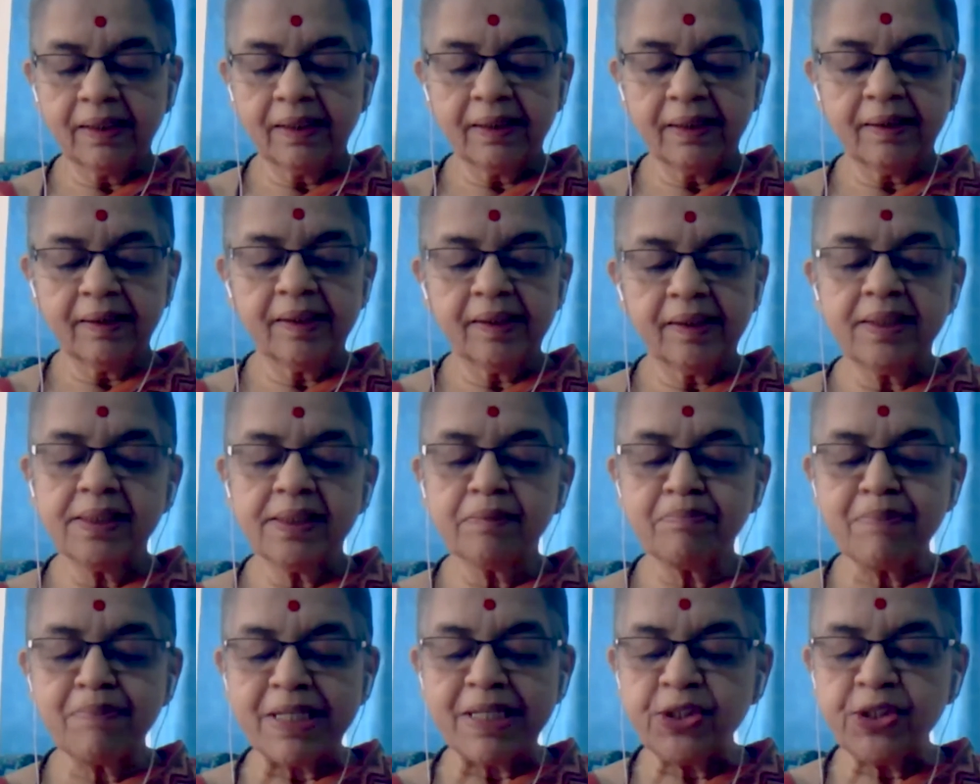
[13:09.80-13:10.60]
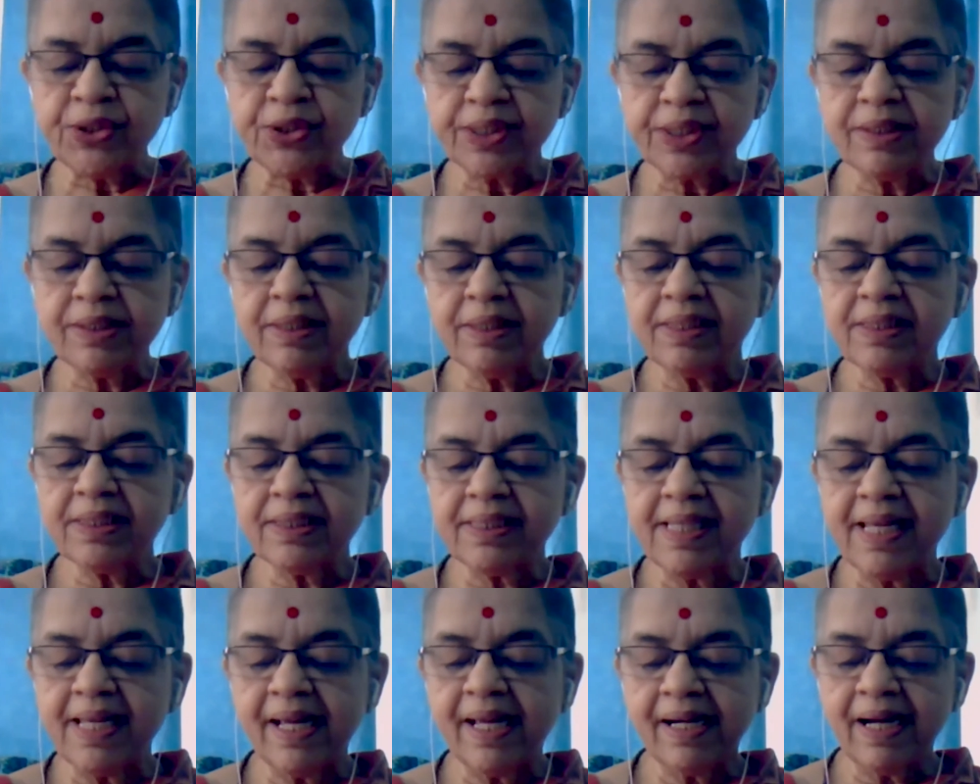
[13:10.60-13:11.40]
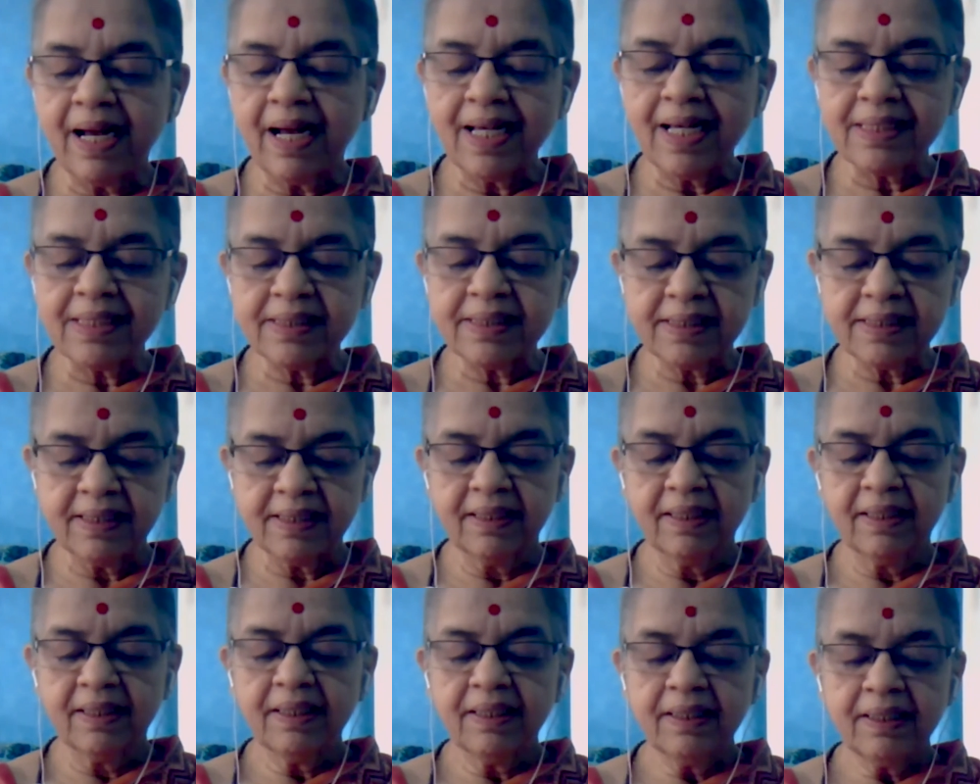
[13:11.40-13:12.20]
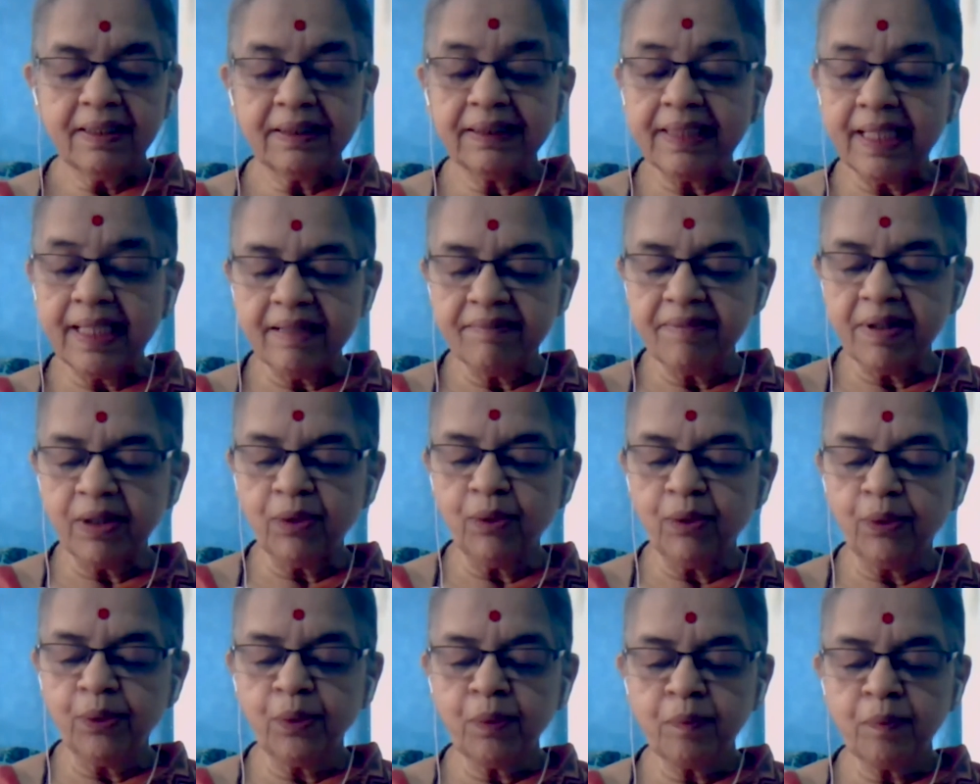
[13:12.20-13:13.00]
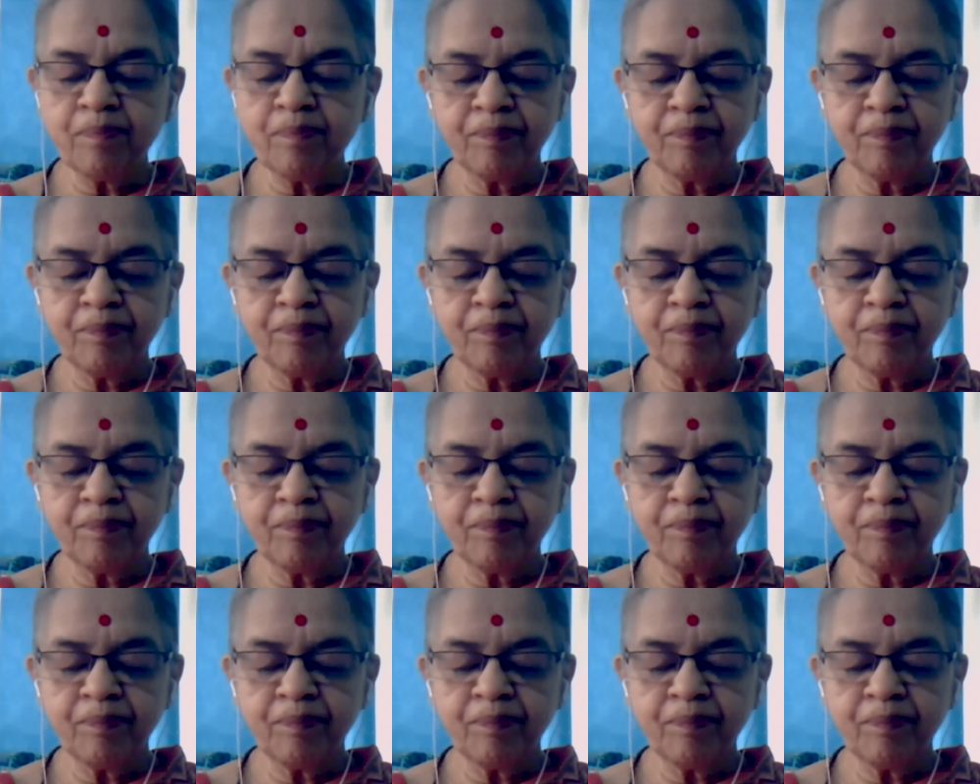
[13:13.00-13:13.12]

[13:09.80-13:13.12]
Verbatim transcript: his mention is there as Devaguru